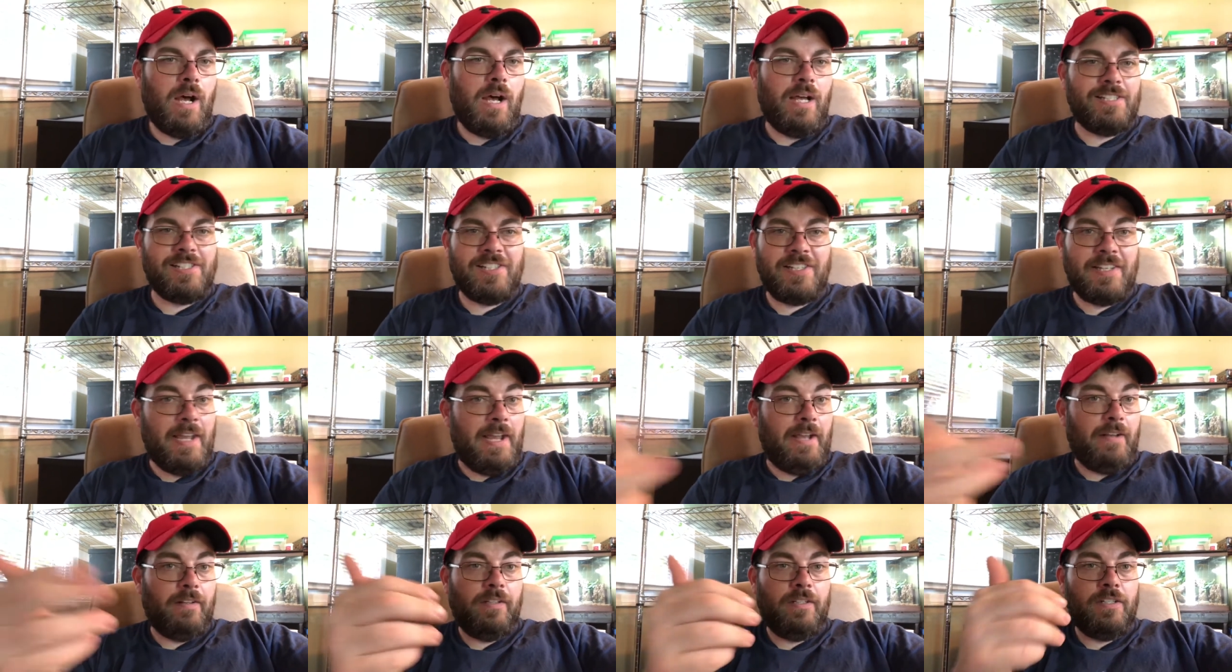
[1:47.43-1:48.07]

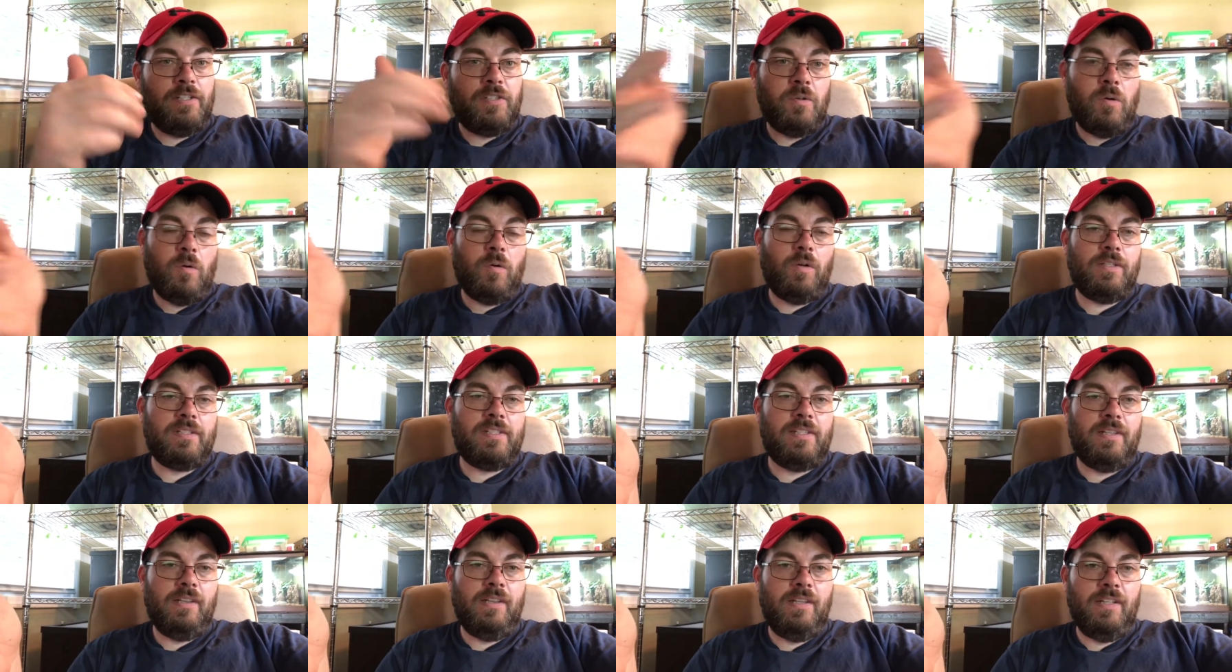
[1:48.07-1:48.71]
scaleless or
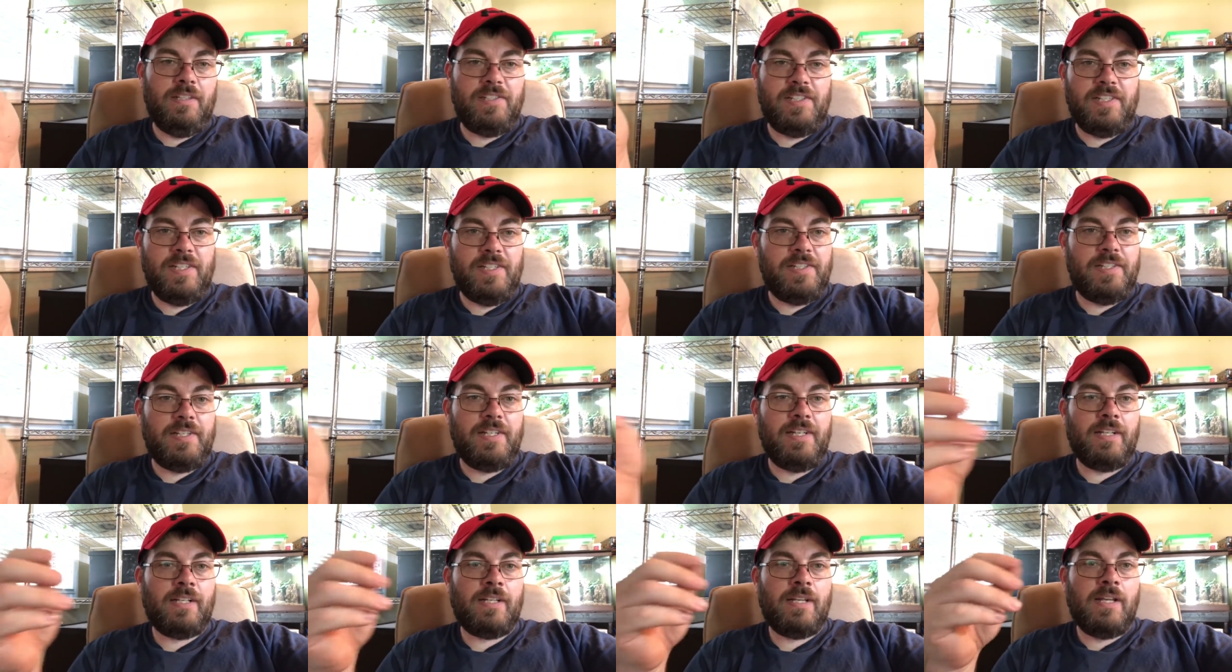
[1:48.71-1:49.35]

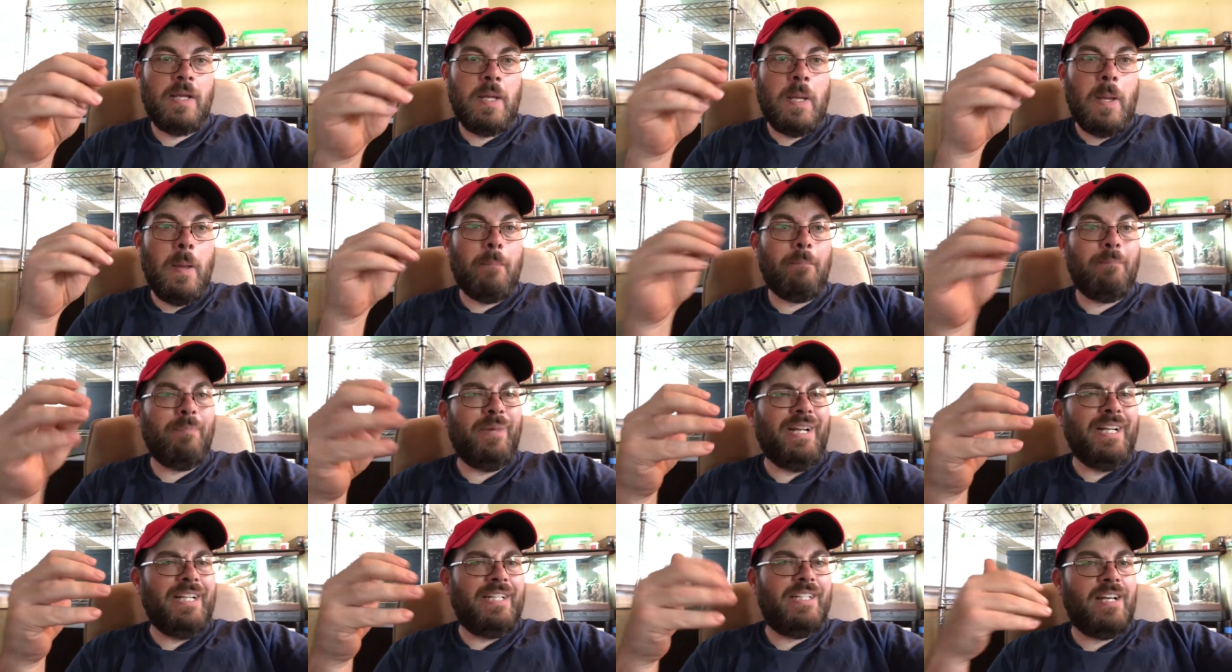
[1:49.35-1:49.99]
leucistic,
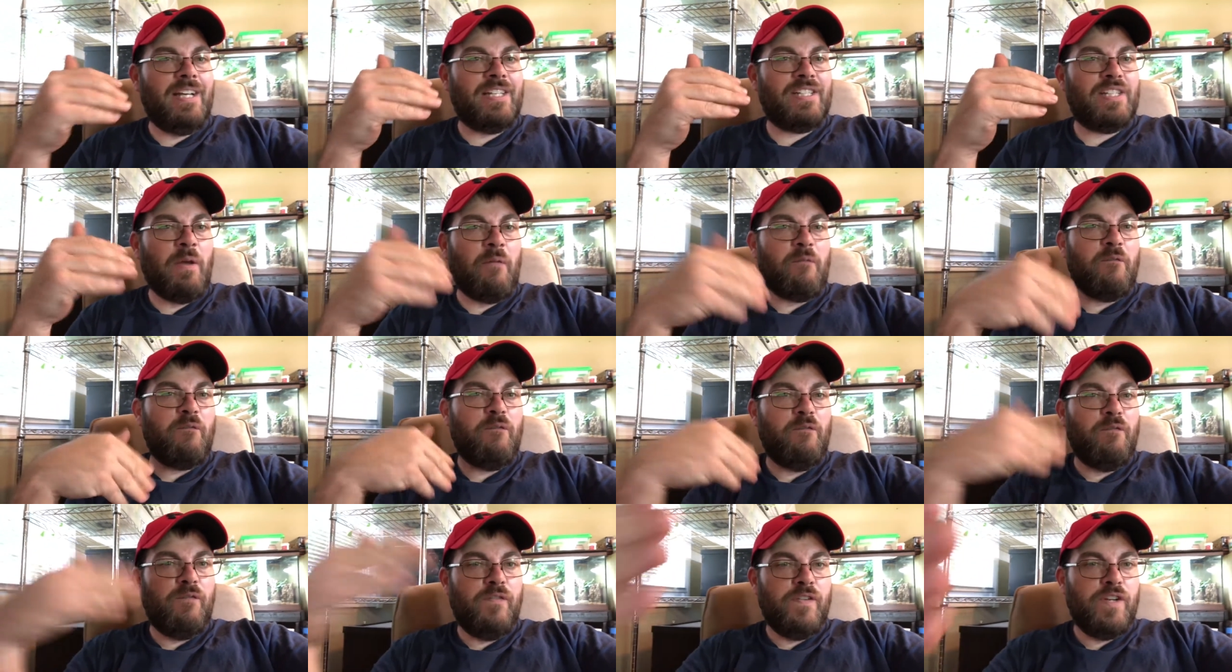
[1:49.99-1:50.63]
but it doesn't
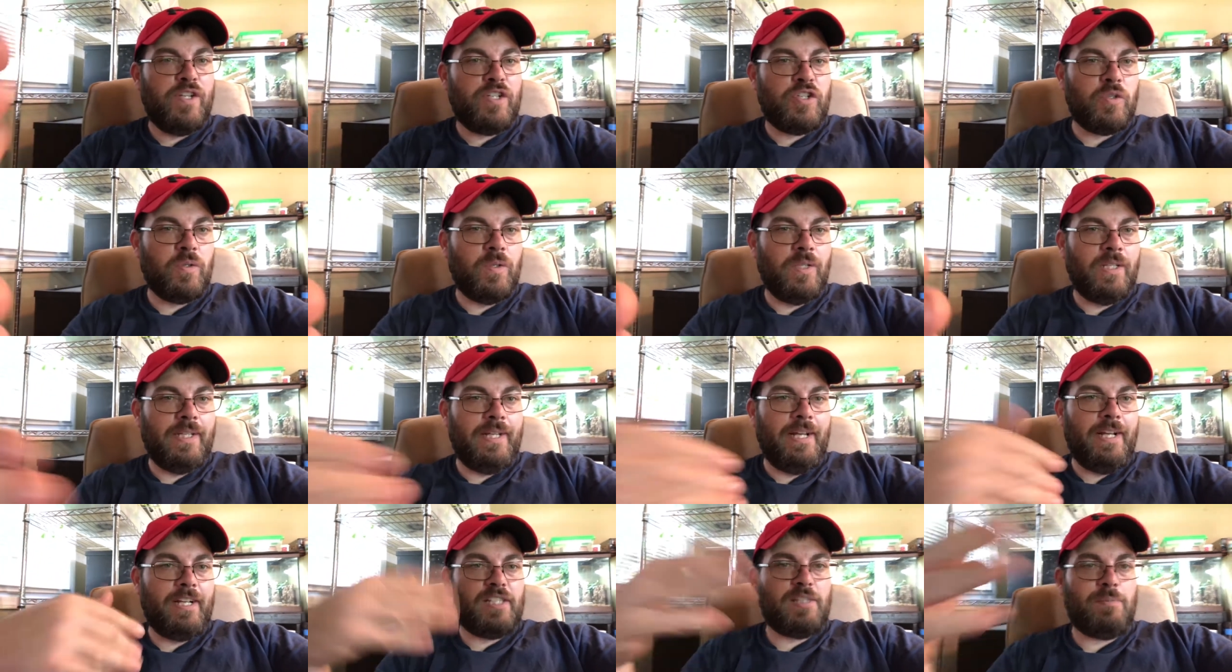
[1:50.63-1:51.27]

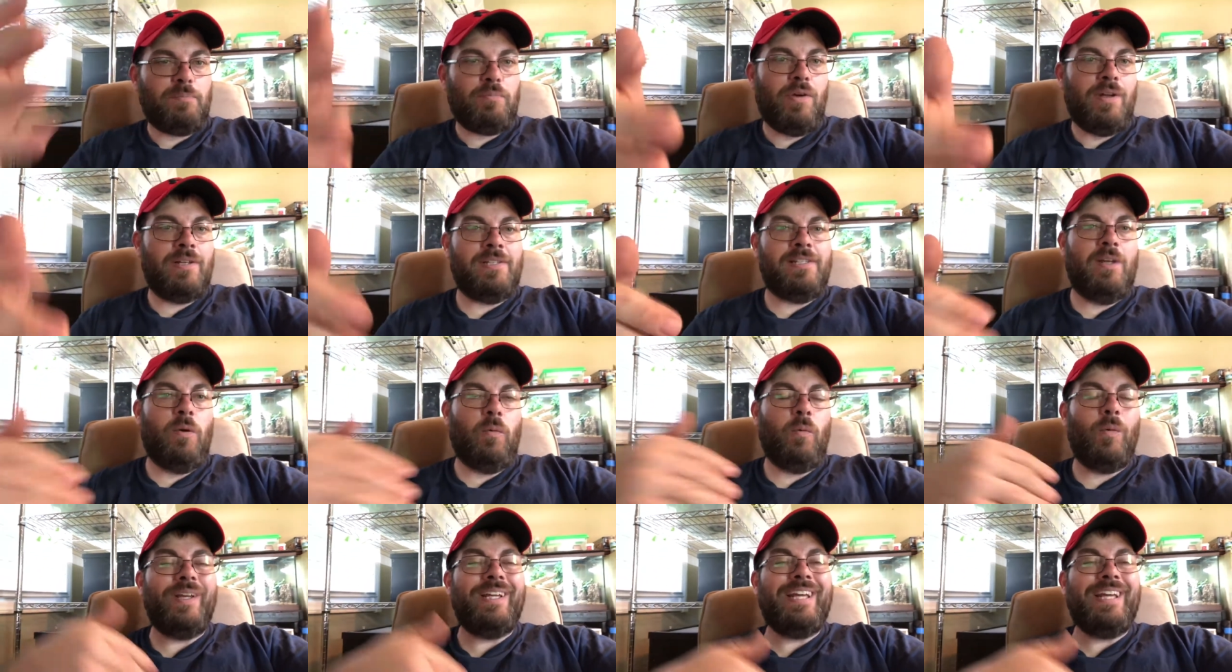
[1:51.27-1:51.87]
visually express it.